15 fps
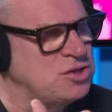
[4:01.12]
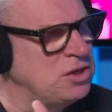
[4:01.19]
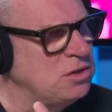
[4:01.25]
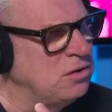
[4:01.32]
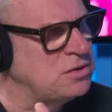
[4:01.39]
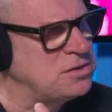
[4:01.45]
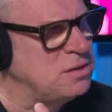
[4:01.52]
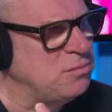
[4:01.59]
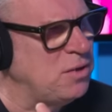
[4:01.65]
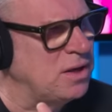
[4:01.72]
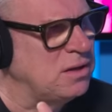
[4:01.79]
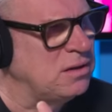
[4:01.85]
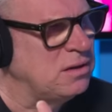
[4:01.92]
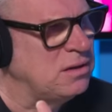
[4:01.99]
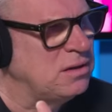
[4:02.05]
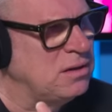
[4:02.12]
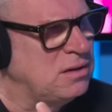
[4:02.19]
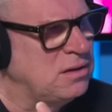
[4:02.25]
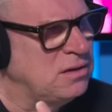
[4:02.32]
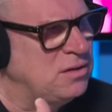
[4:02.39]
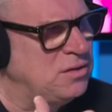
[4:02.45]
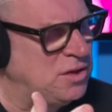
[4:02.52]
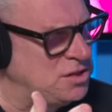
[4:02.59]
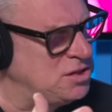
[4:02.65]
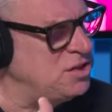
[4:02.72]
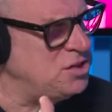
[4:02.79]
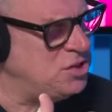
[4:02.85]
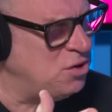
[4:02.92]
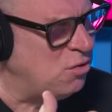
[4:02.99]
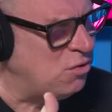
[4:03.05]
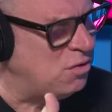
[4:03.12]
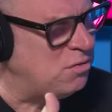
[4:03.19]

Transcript: she looks at him like, this is your...